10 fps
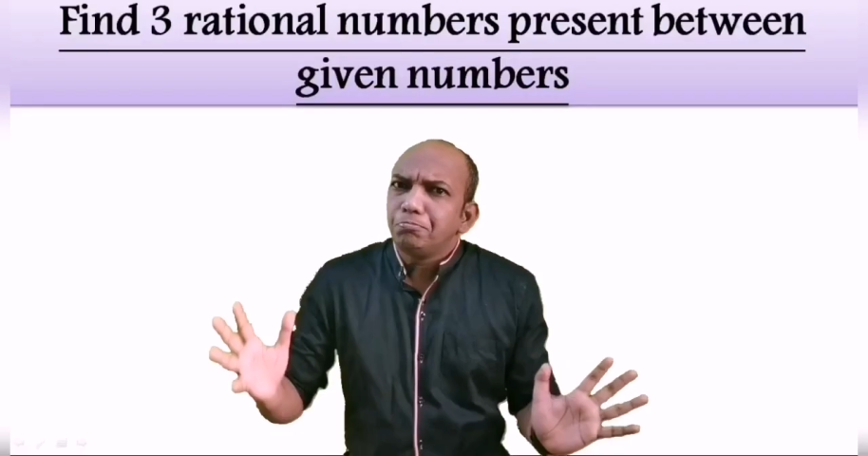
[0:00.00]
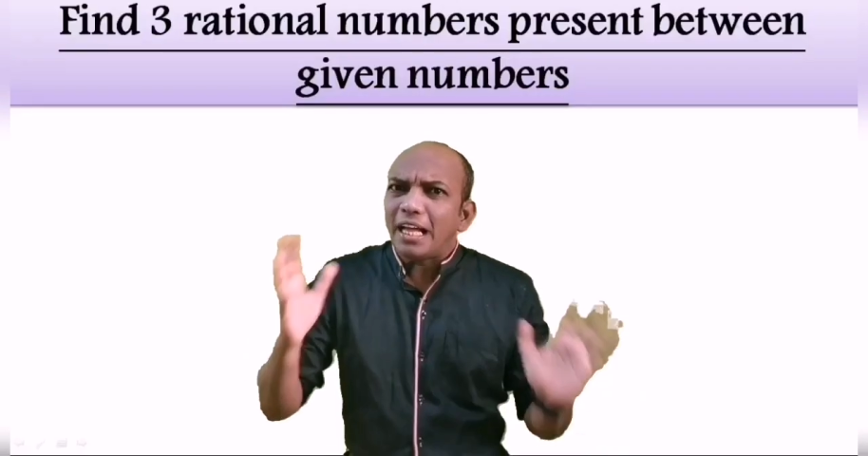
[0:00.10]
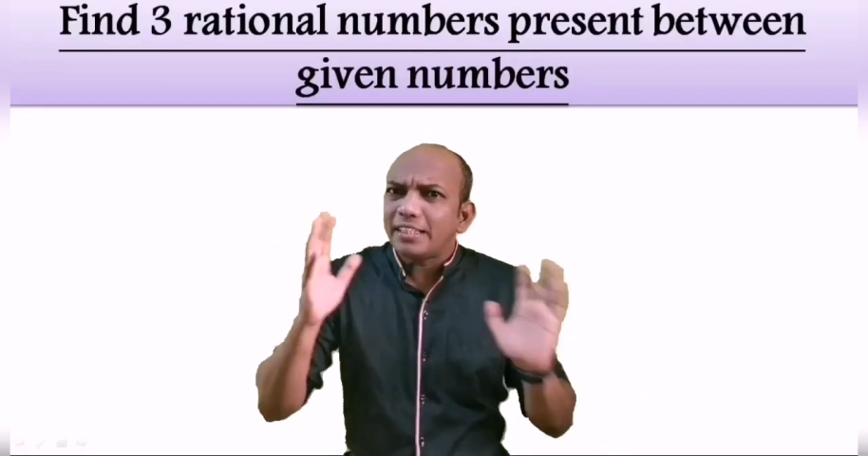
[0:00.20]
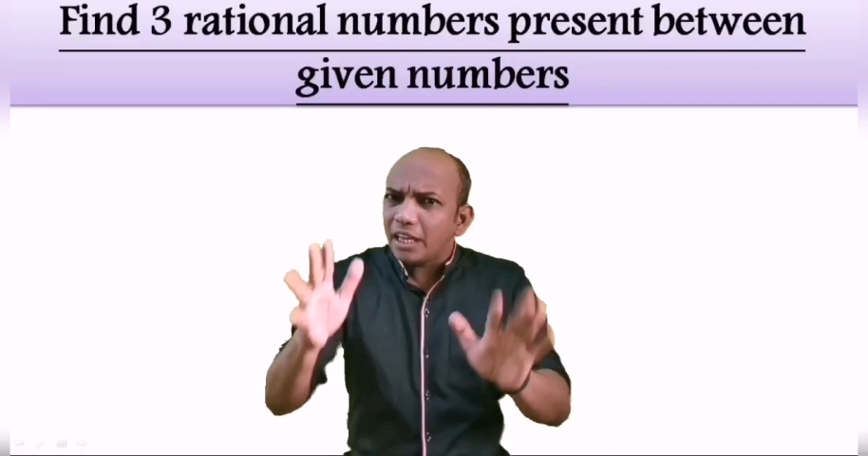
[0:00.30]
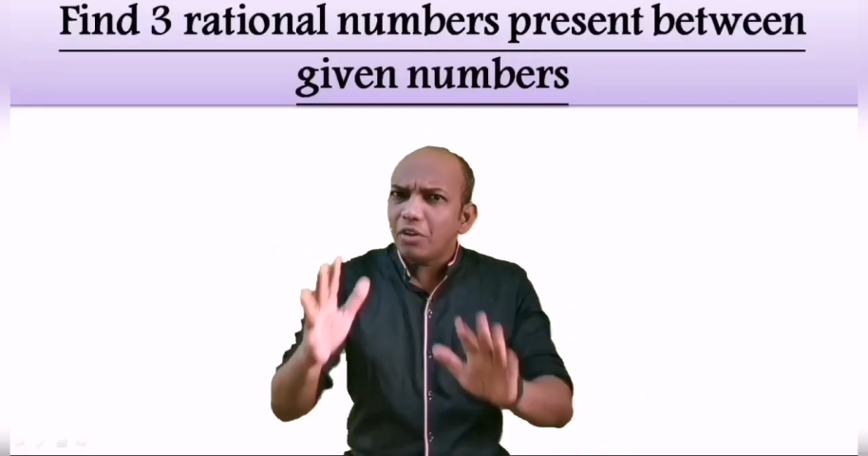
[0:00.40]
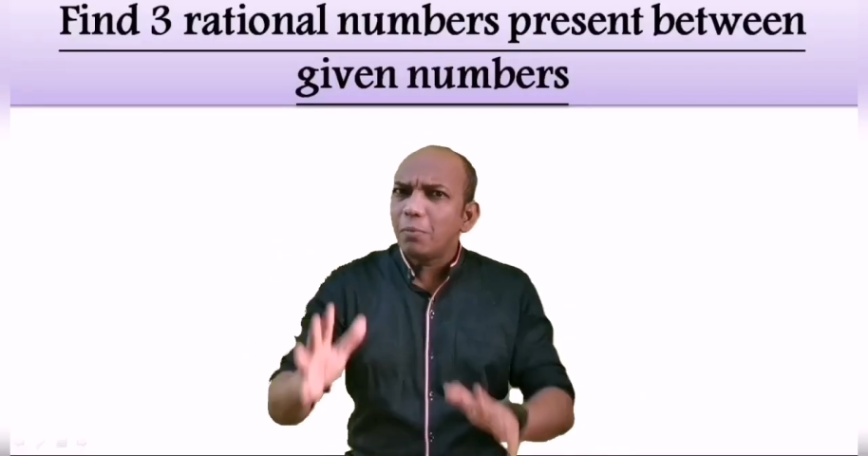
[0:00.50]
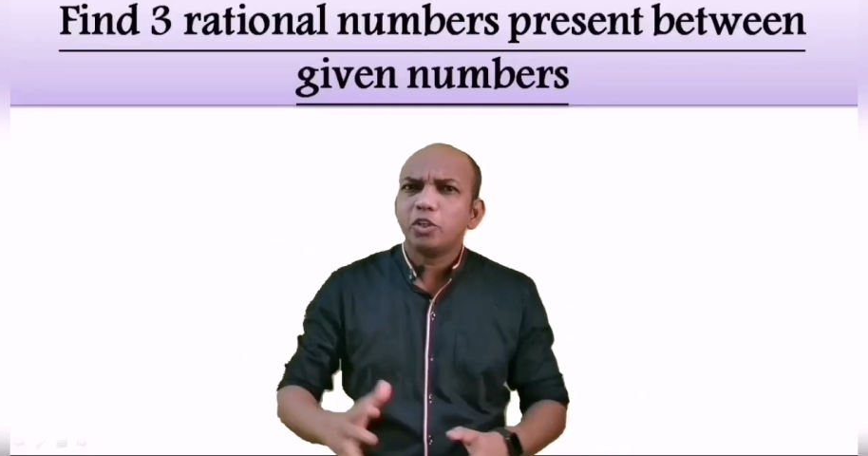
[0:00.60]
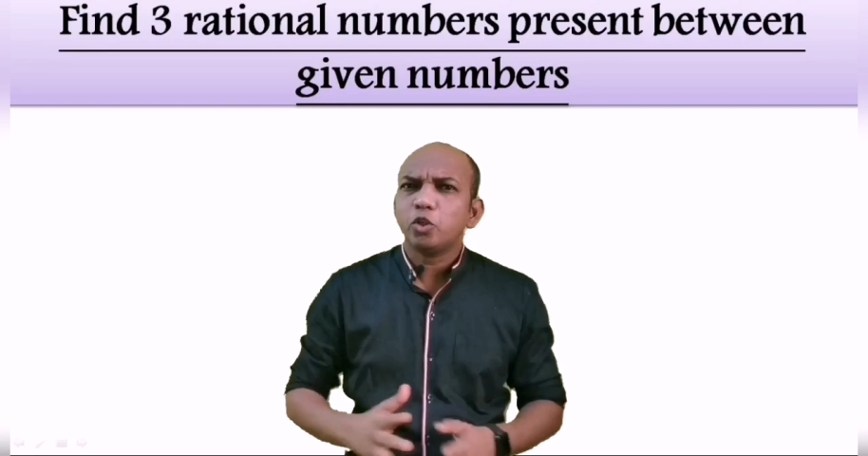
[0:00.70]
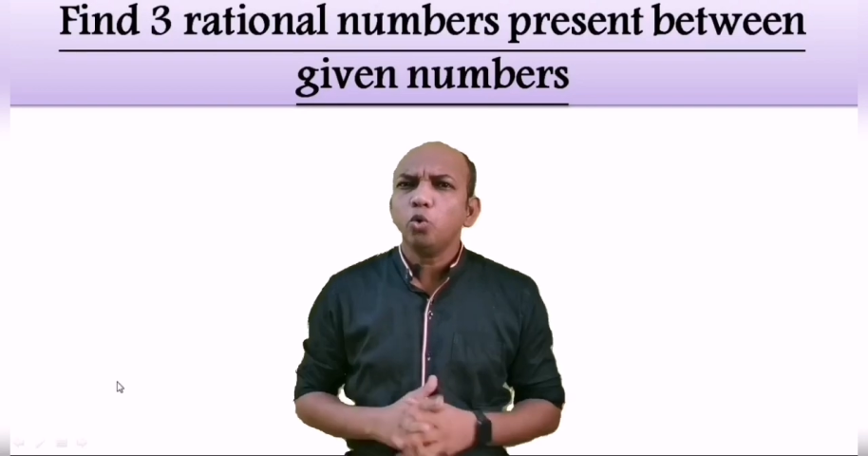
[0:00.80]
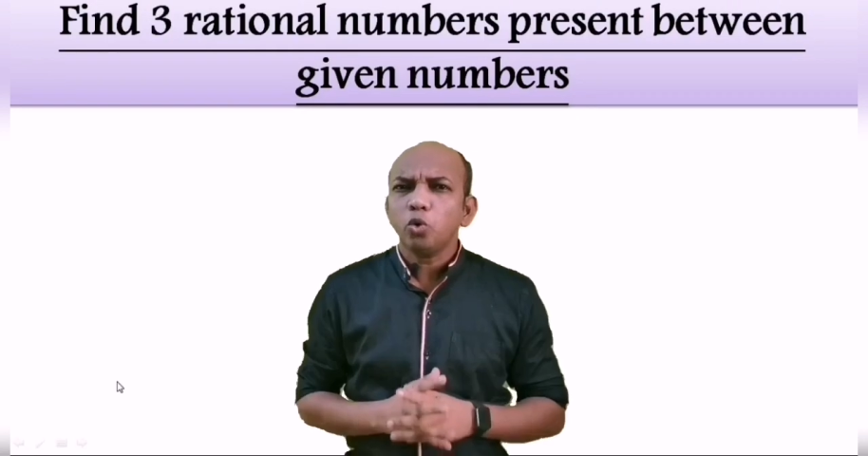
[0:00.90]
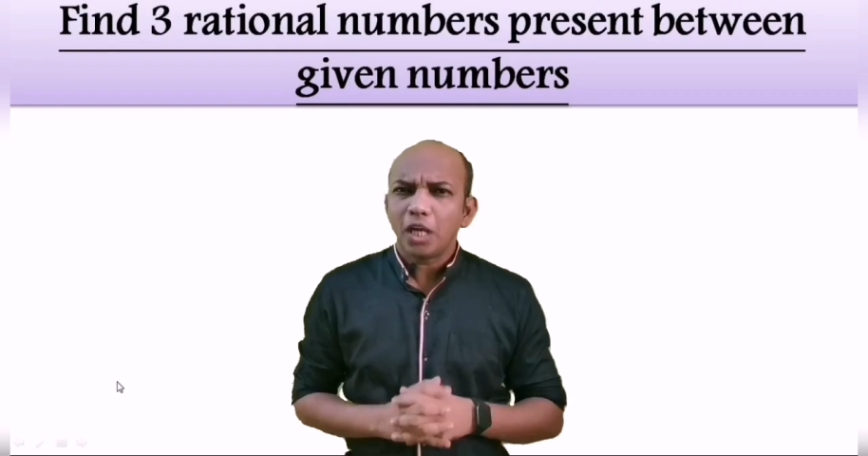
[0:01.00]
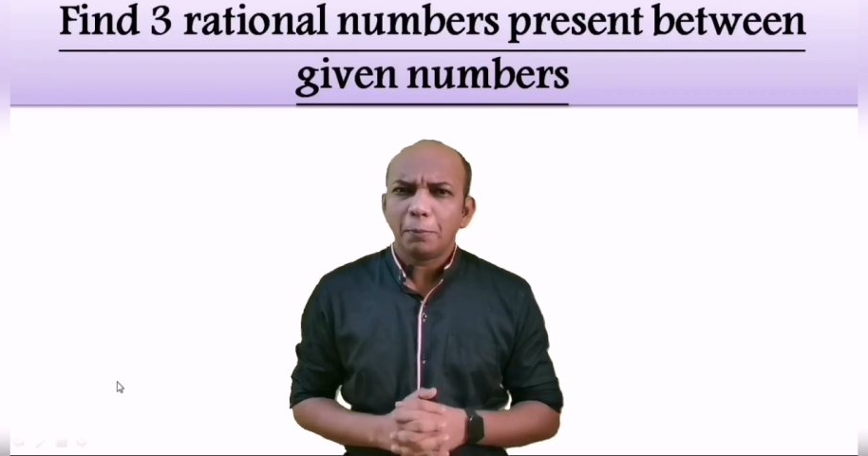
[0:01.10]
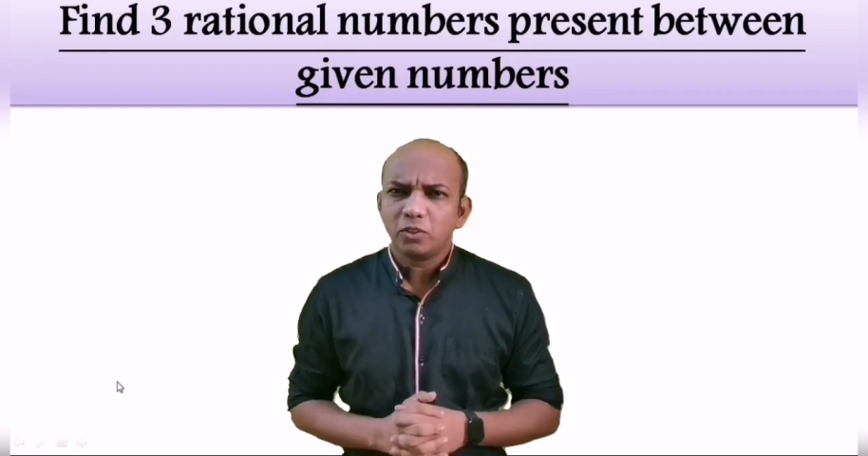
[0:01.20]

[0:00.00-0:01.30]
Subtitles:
And there will be two